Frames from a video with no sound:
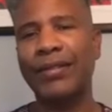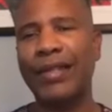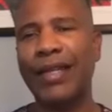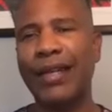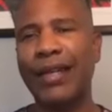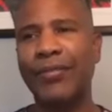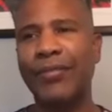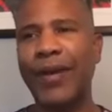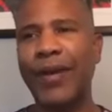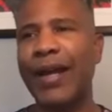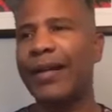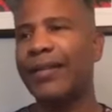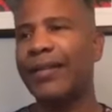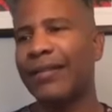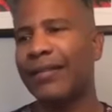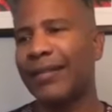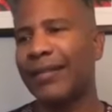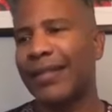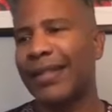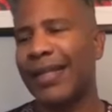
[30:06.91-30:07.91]

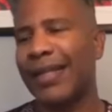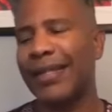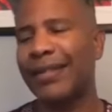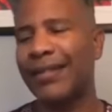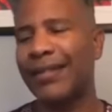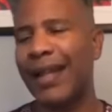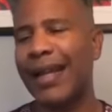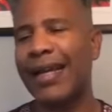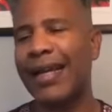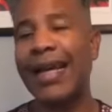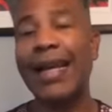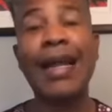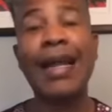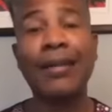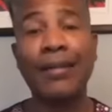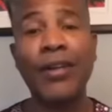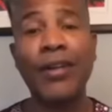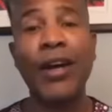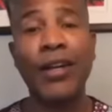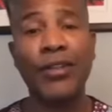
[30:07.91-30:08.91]
it's like an
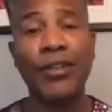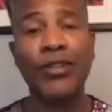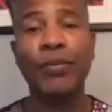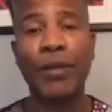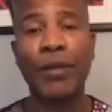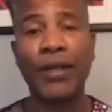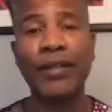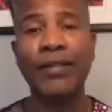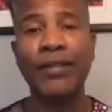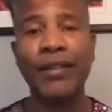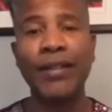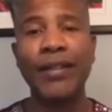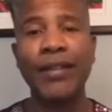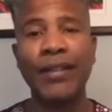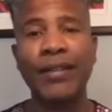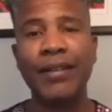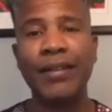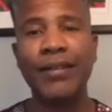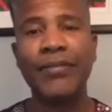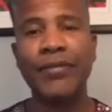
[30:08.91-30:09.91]
acknowledgement
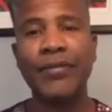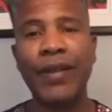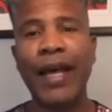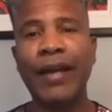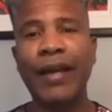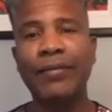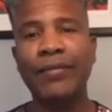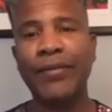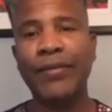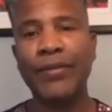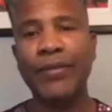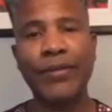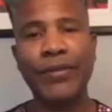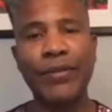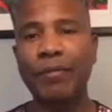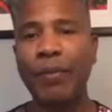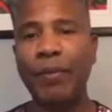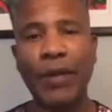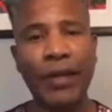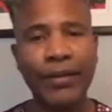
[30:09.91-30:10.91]
of like from
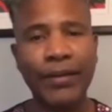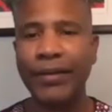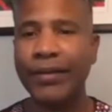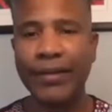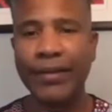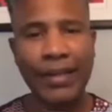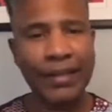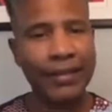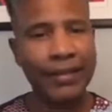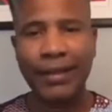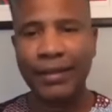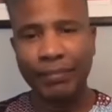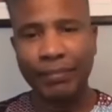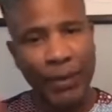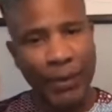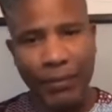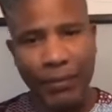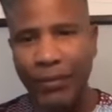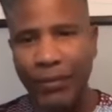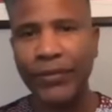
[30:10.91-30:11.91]
your peers and the
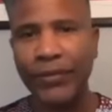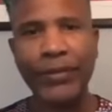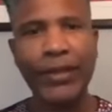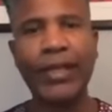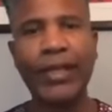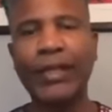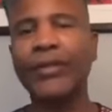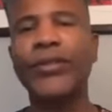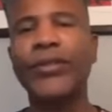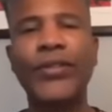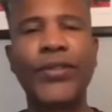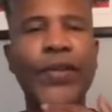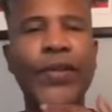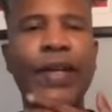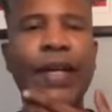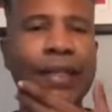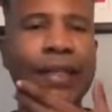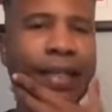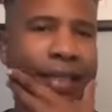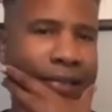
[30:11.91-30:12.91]
people from the
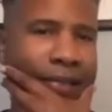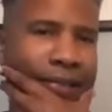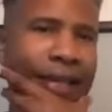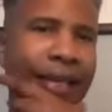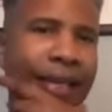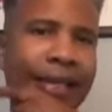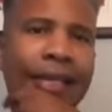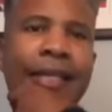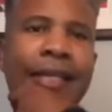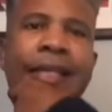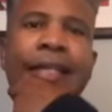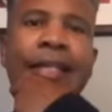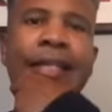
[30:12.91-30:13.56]
industry, and they